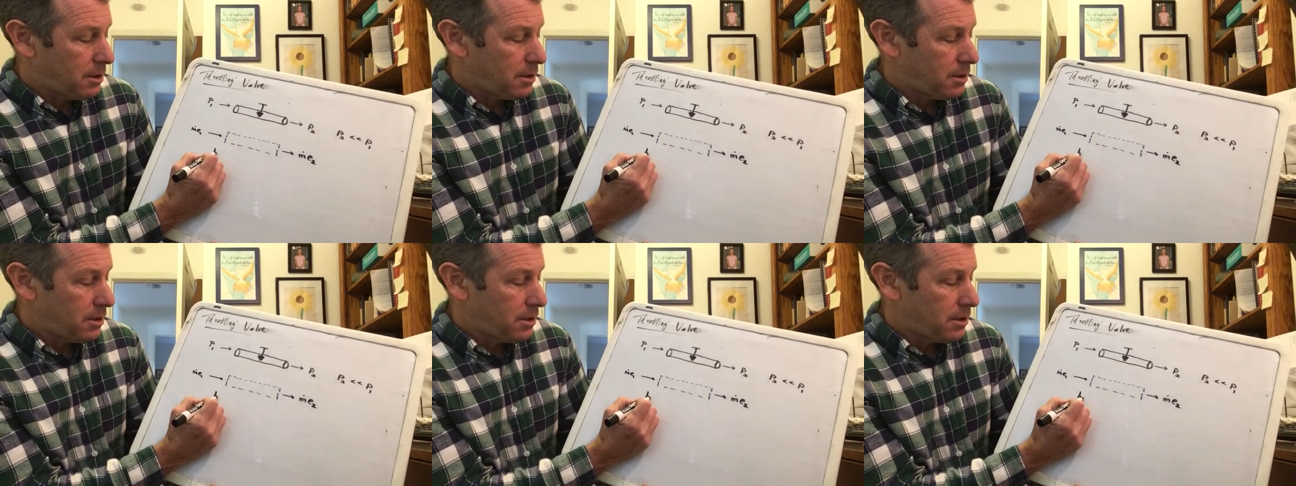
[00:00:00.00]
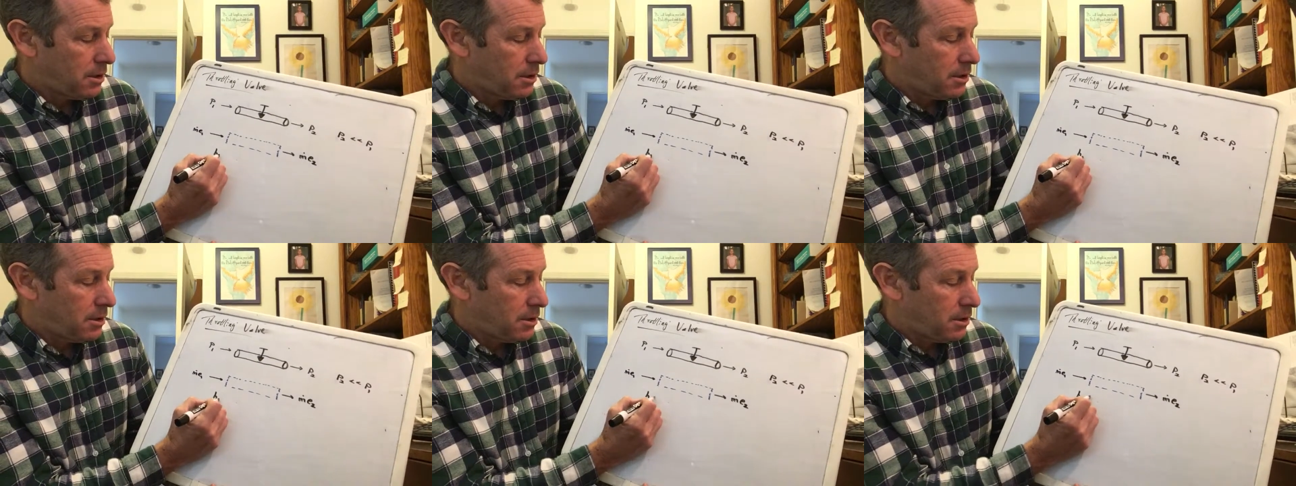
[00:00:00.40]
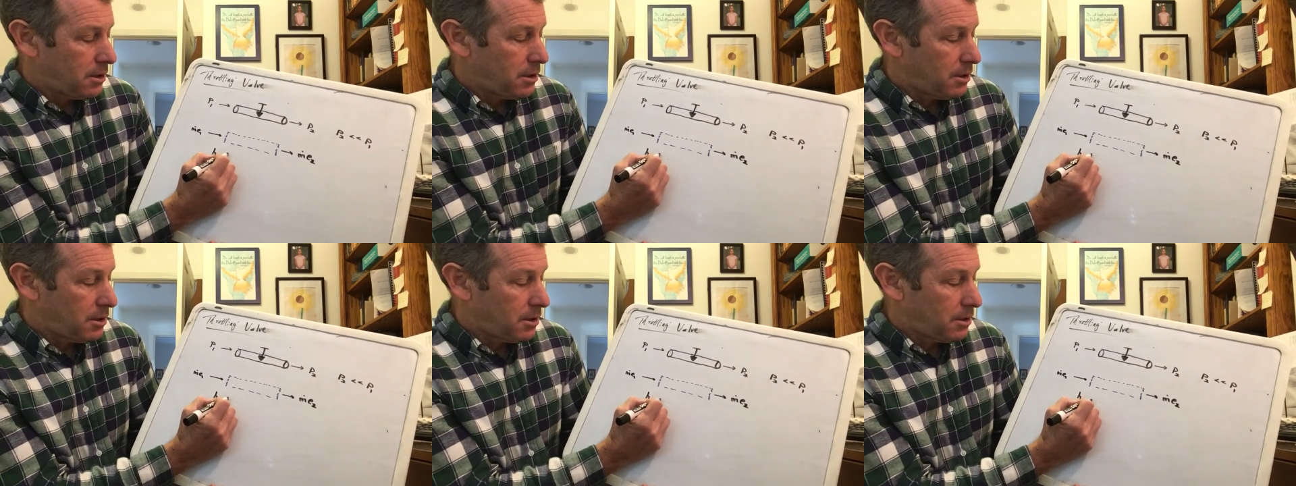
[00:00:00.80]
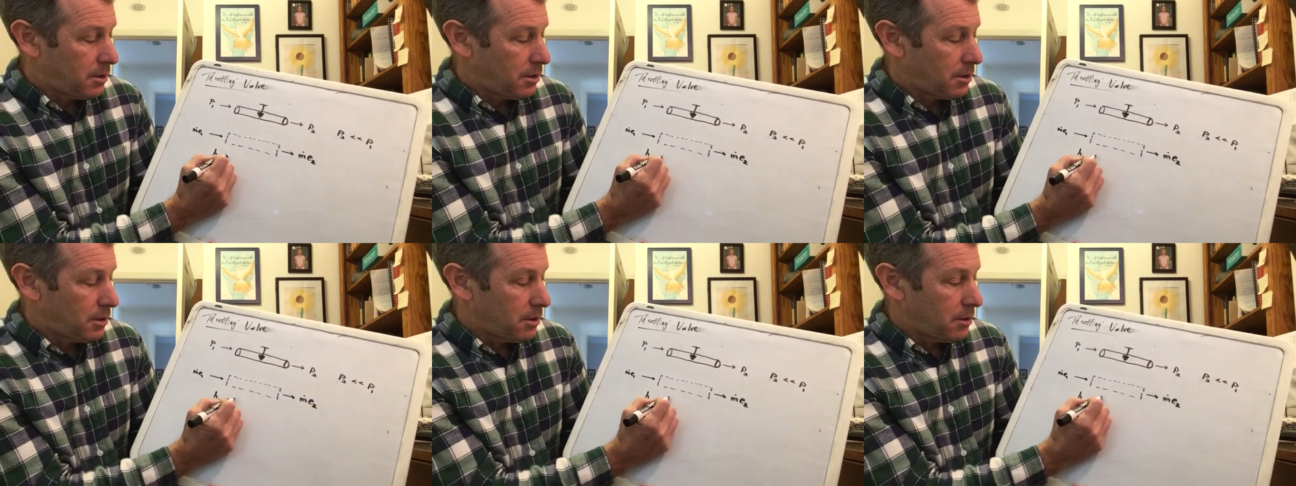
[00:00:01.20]

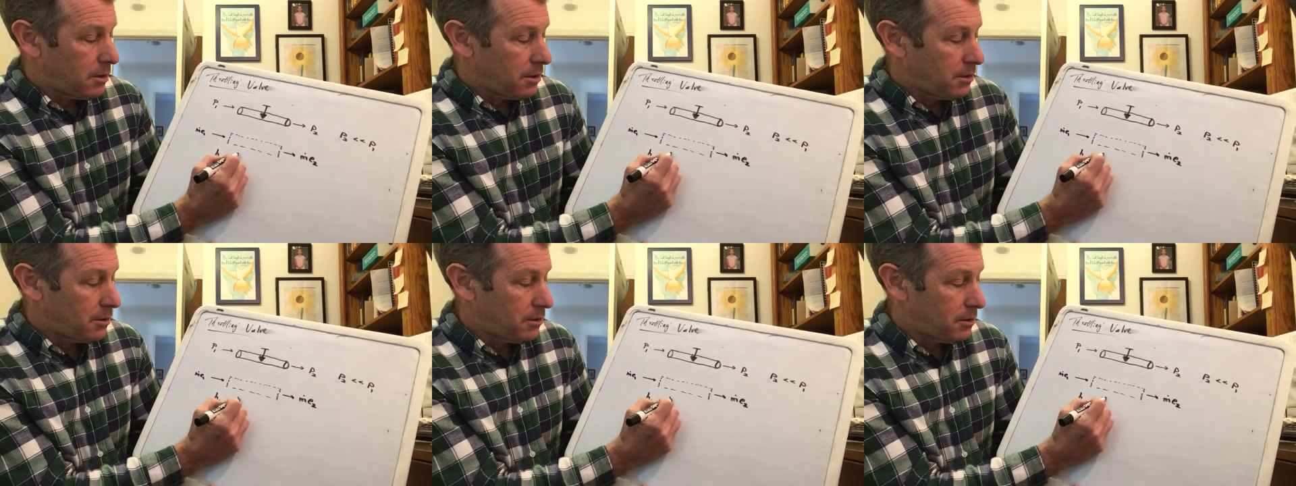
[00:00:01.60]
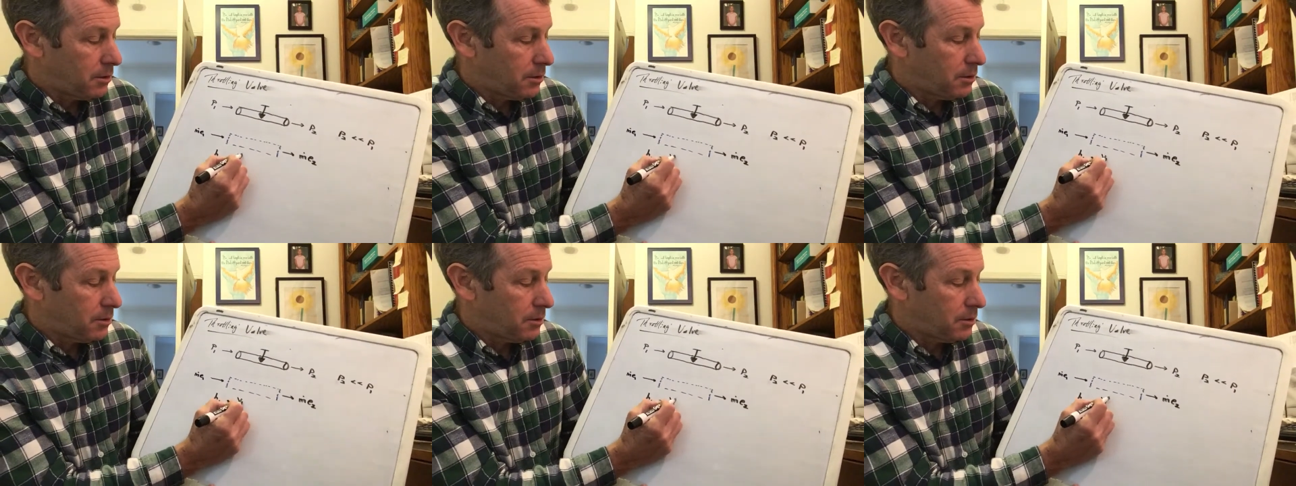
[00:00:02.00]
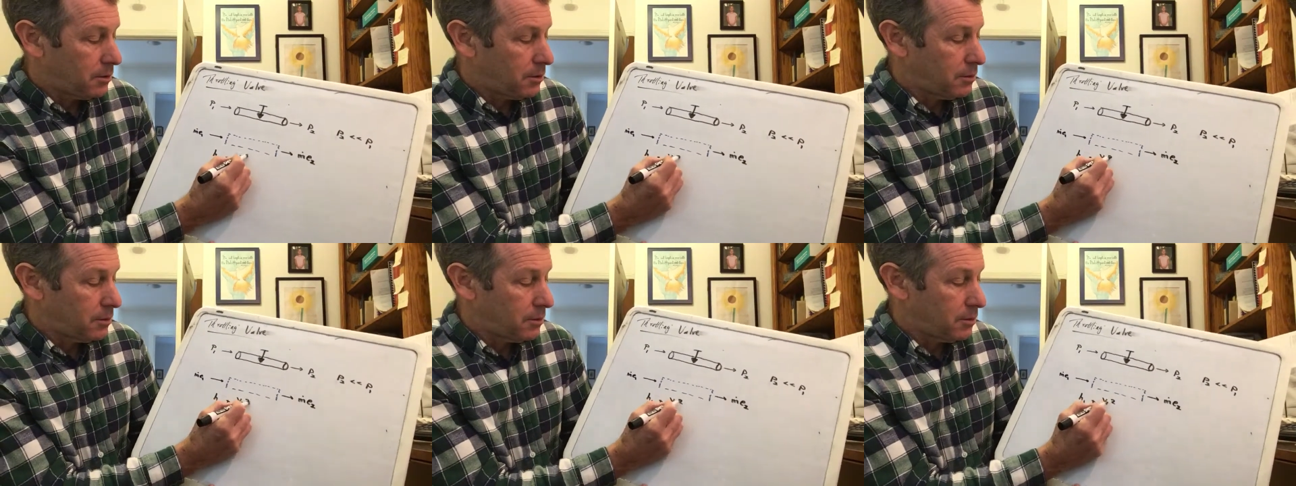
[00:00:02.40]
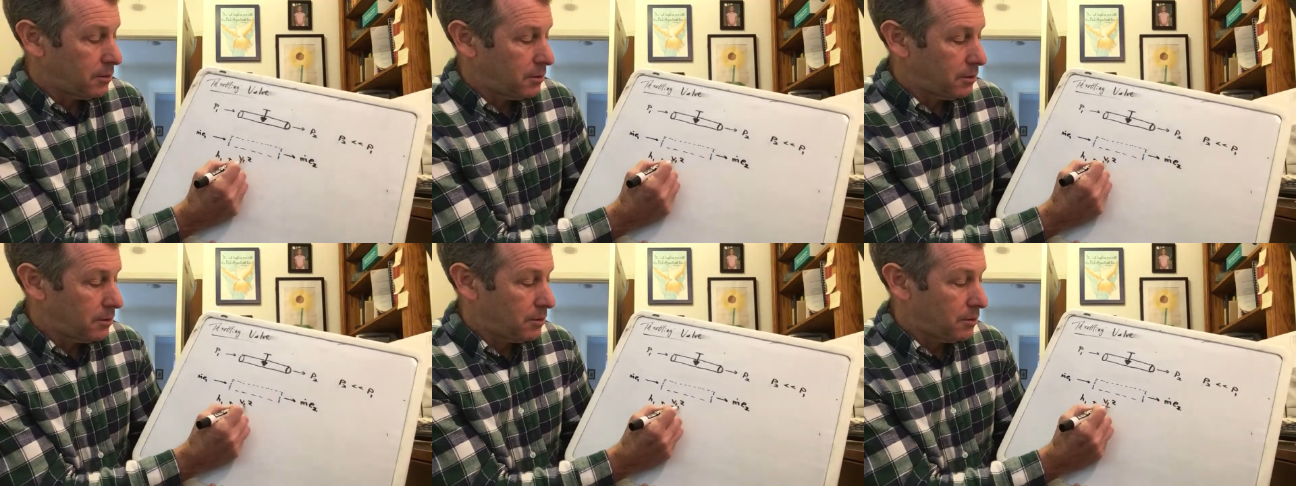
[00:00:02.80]

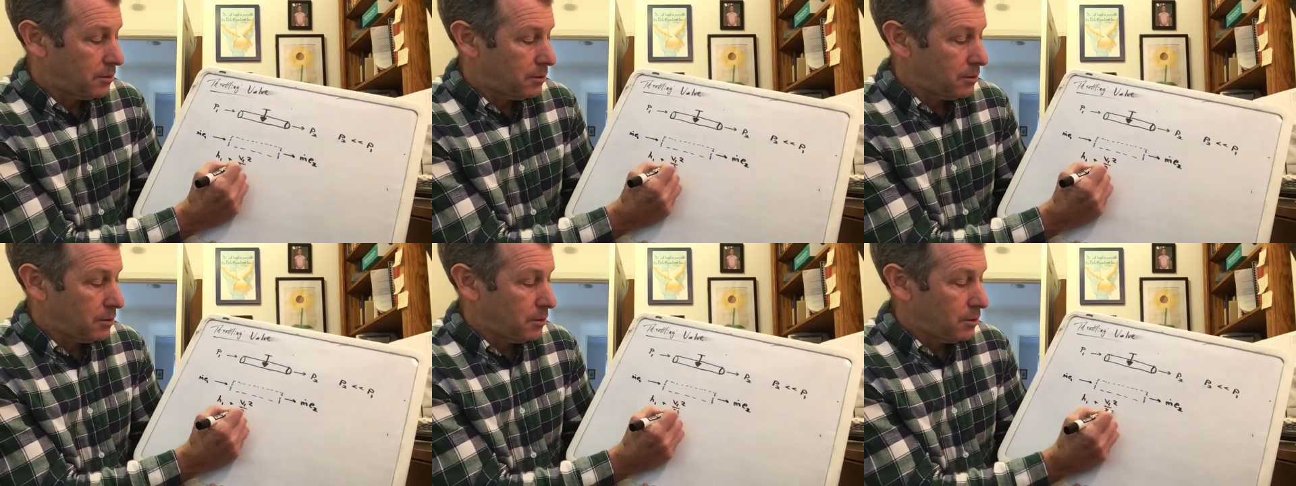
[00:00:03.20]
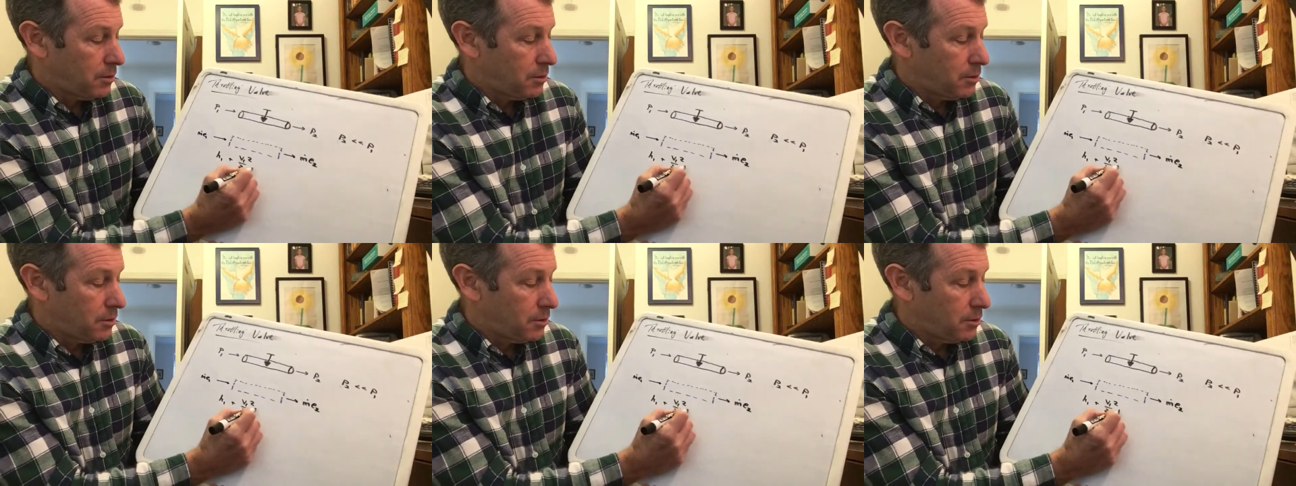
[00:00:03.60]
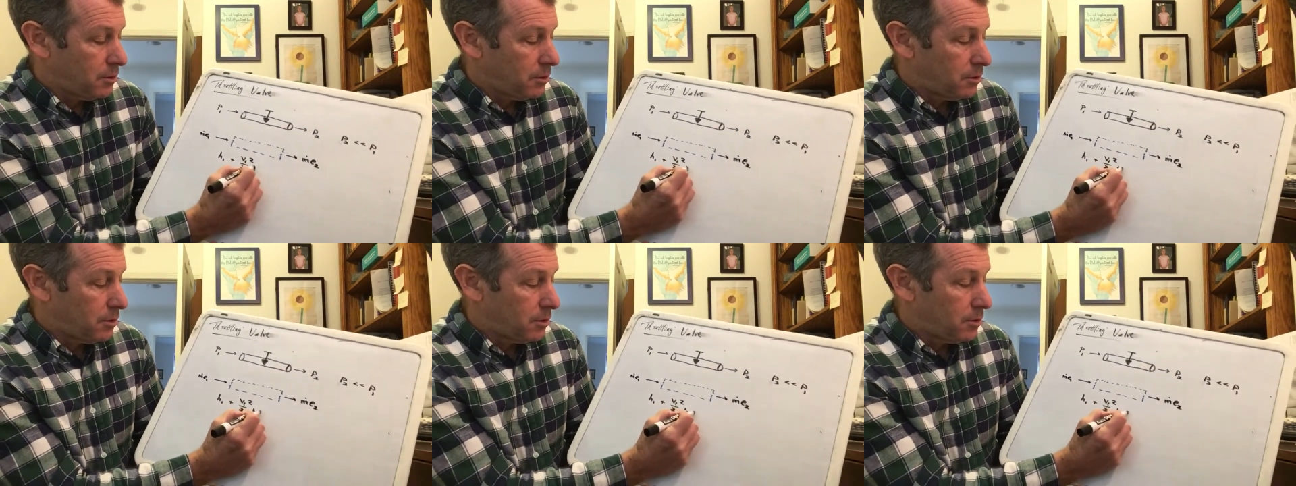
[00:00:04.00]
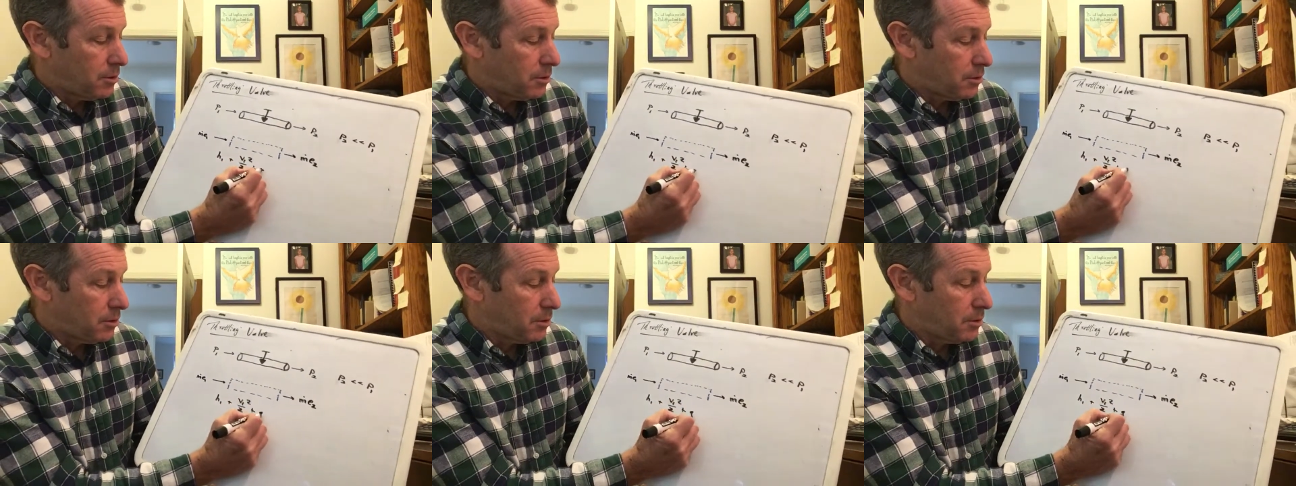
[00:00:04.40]

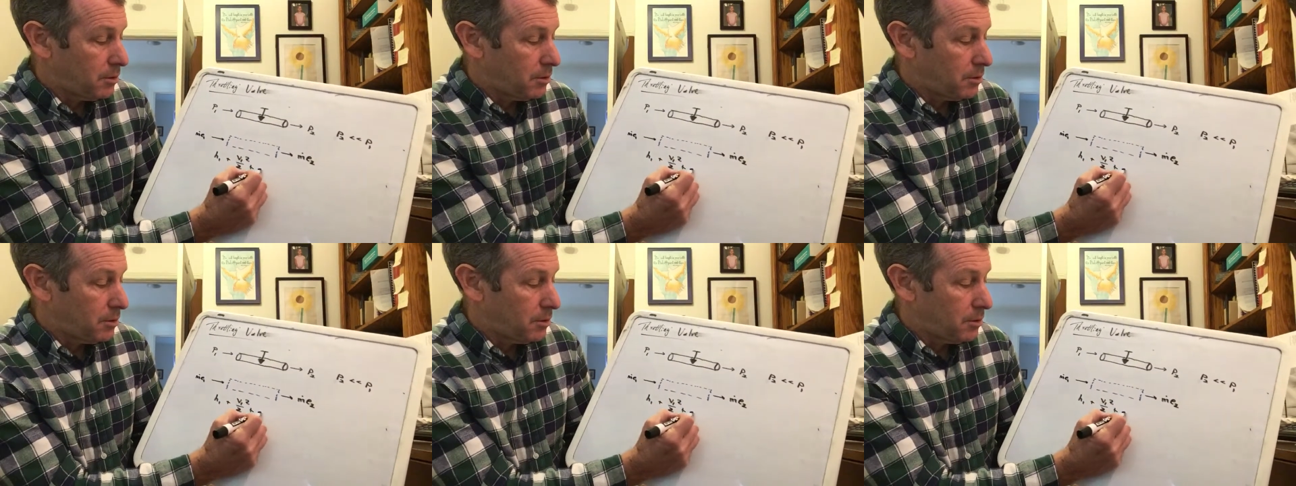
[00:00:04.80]
(no one is talking)